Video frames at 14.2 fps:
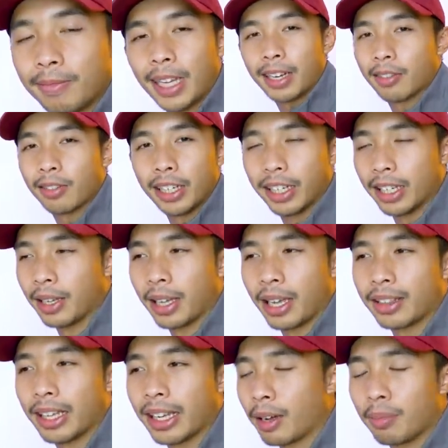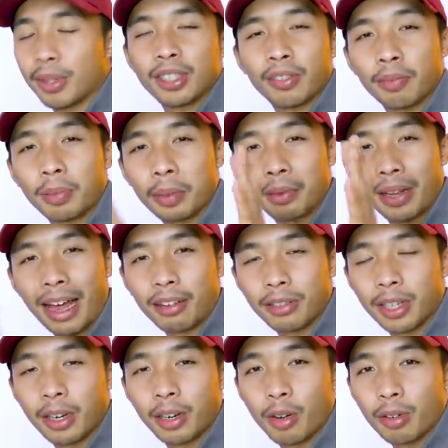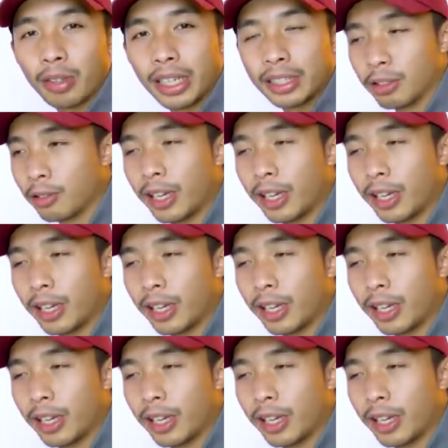Not really. I think a bunch of people out there know this.